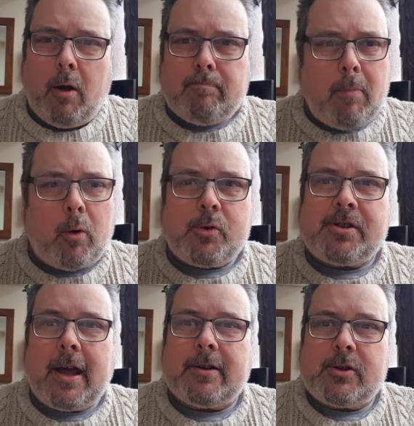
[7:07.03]
Moral
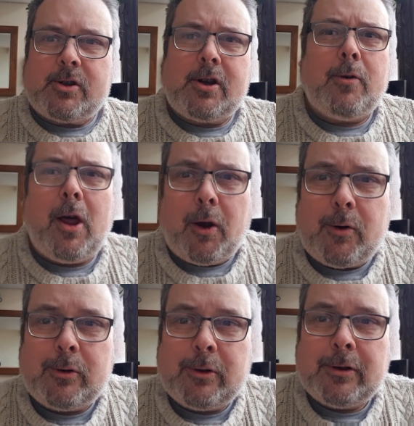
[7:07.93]
standards so low,
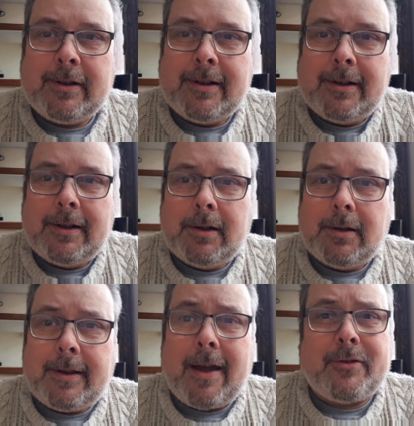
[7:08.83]

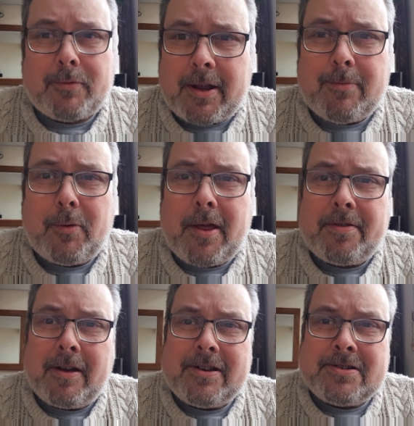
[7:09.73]
they have to write them on their
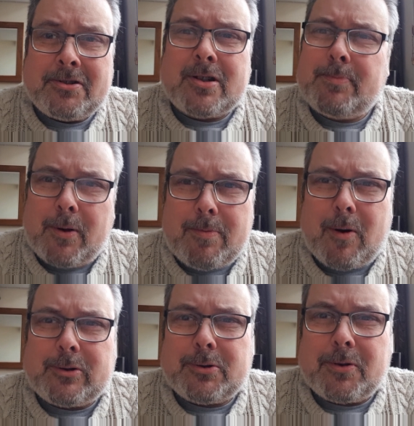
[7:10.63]
thighs, just below the
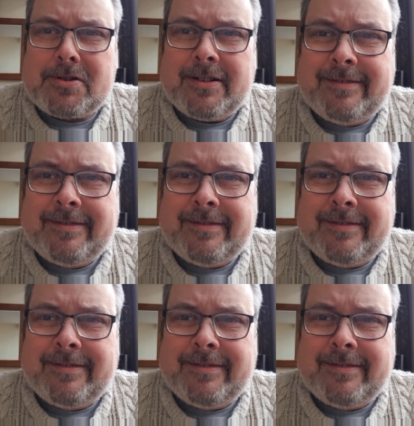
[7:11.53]
box short.